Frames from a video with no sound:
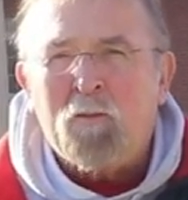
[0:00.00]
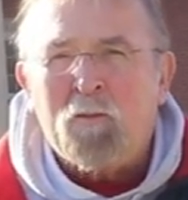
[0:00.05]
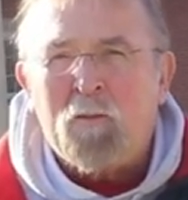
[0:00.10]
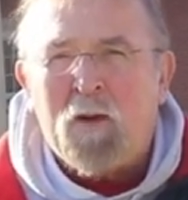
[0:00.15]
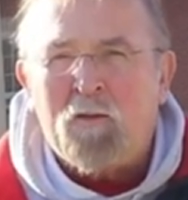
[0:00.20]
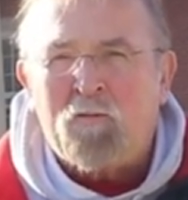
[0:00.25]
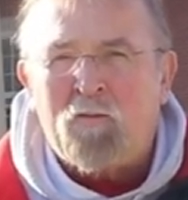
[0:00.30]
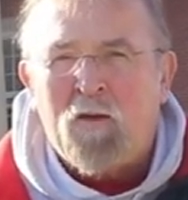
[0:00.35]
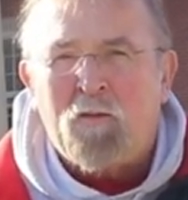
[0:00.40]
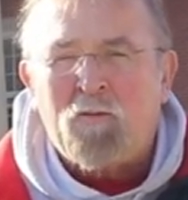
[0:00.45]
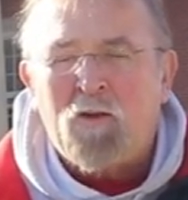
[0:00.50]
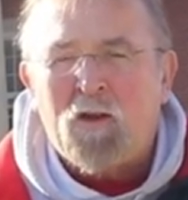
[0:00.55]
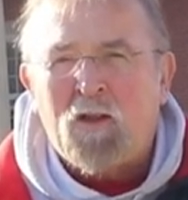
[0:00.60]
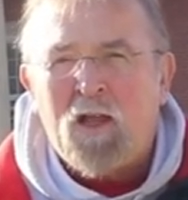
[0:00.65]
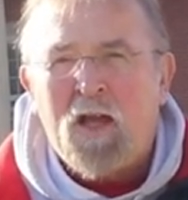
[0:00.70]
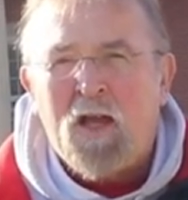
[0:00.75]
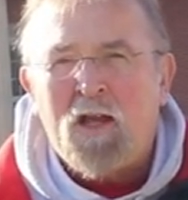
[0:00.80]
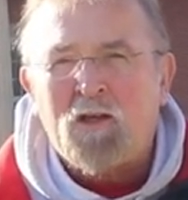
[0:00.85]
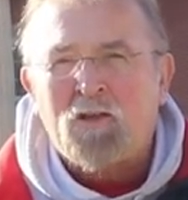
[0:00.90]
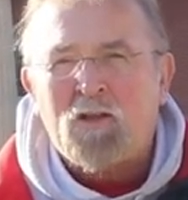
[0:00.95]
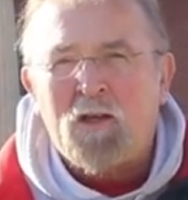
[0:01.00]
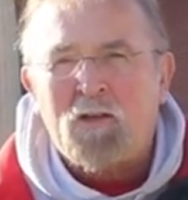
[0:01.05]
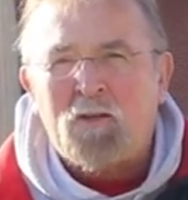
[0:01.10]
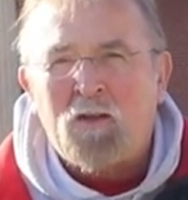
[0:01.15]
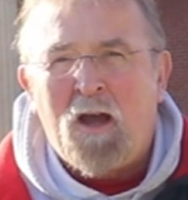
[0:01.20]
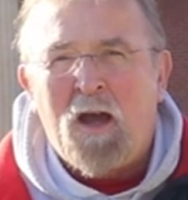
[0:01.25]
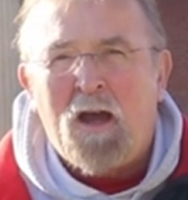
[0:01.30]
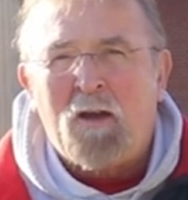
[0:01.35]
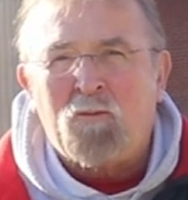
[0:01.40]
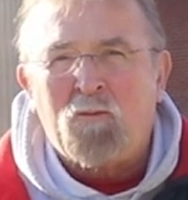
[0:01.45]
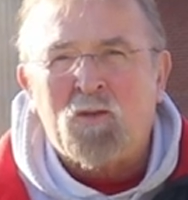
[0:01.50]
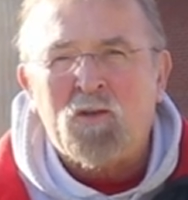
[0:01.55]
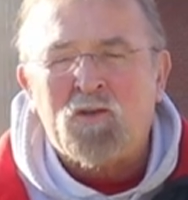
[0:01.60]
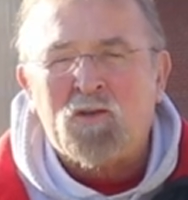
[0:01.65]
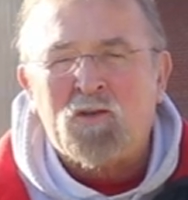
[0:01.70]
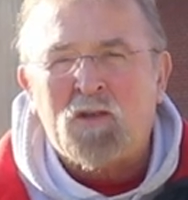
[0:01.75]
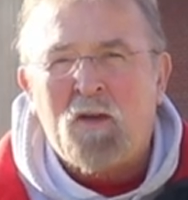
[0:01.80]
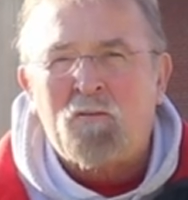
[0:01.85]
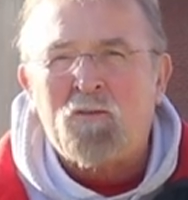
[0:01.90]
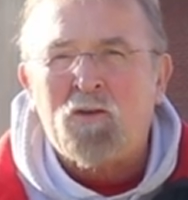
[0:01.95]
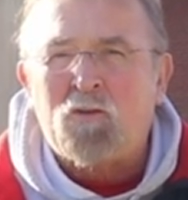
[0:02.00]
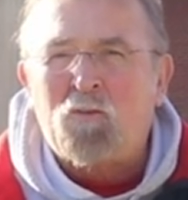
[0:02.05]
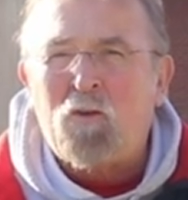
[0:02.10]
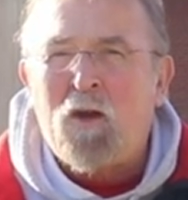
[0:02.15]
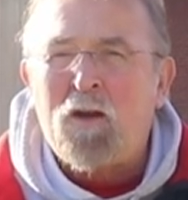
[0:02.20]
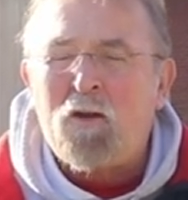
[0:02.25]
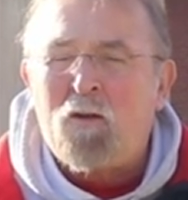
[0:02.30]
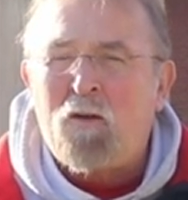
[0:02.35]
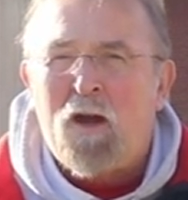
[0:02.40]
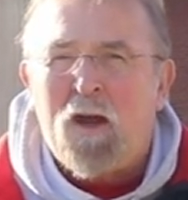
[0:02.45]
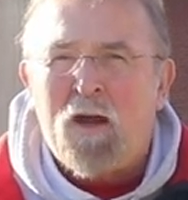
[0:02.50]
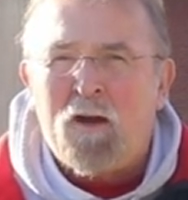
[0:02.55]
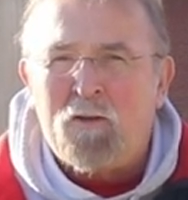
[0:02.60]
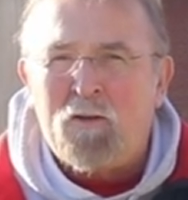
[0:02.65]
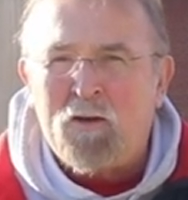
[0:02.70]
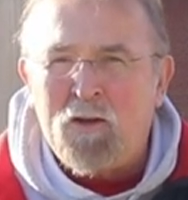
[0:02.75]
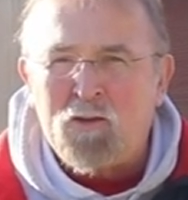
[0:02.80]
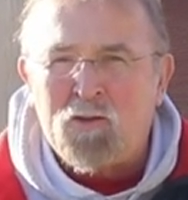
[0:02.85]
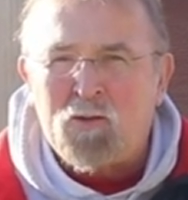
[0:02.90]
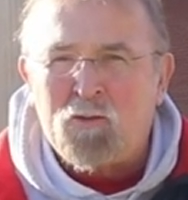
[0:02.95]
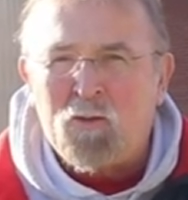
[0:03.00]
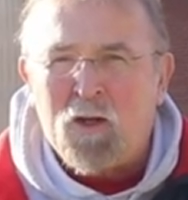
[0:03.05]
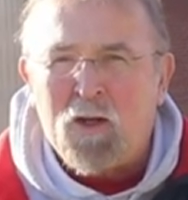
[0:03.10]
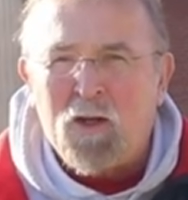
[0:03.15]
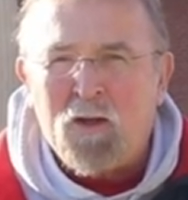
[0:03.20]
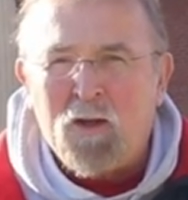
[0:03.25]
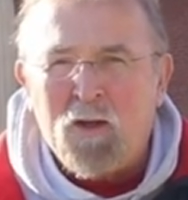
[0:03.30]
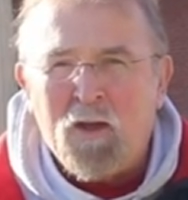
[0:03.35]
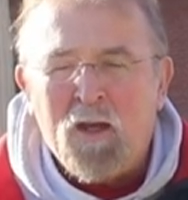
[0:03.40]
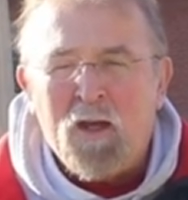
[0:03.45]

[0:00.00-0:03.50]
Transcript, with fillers: My favorite class I taught was 7th grade Ohio history.